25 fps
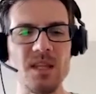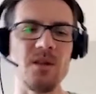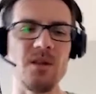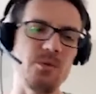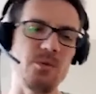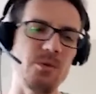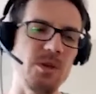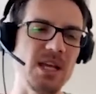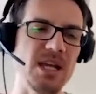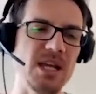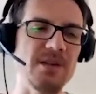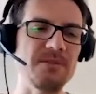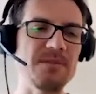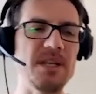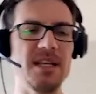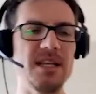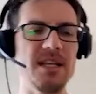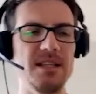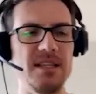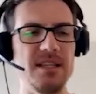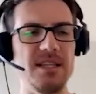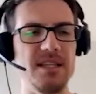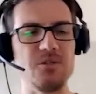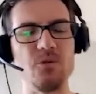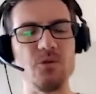we have
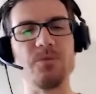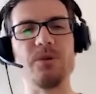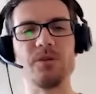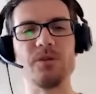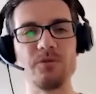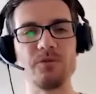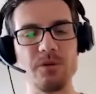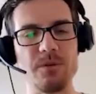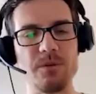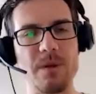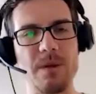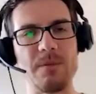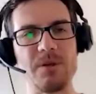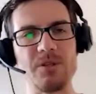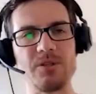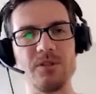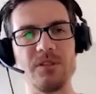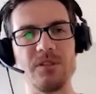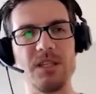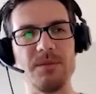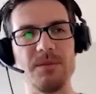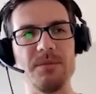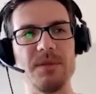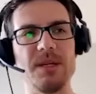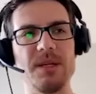the support from Amazon
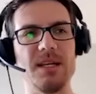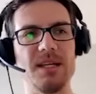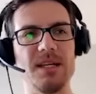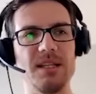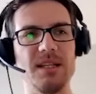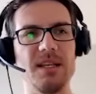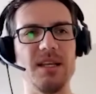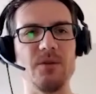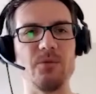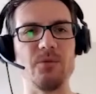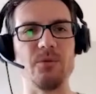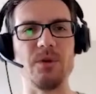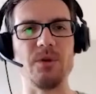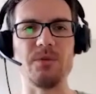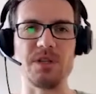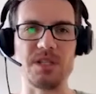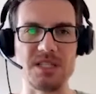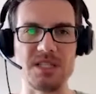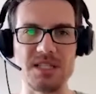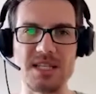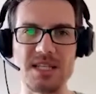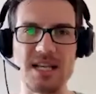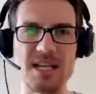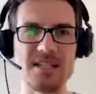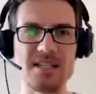team, and we were
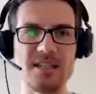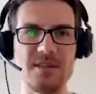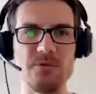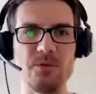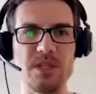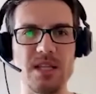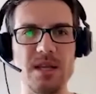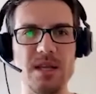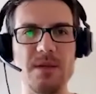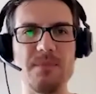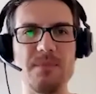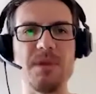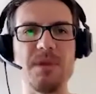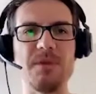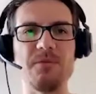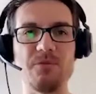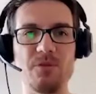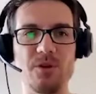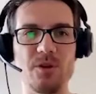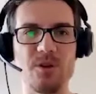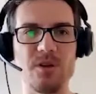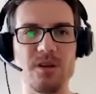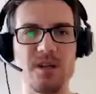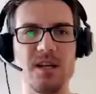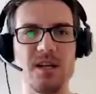discussing with them
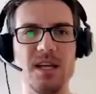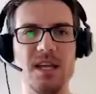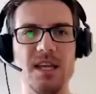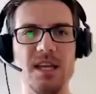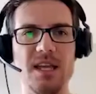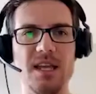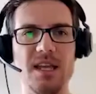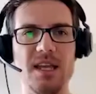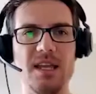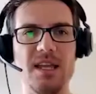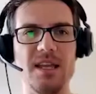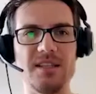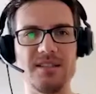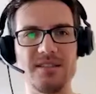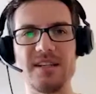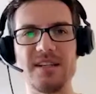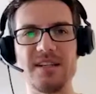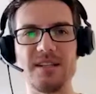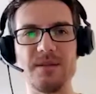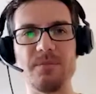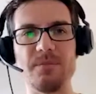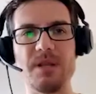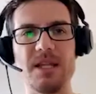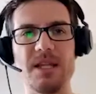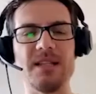before start
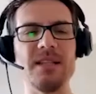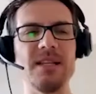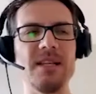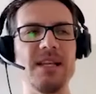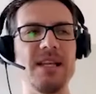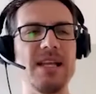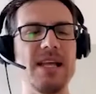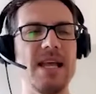the plan.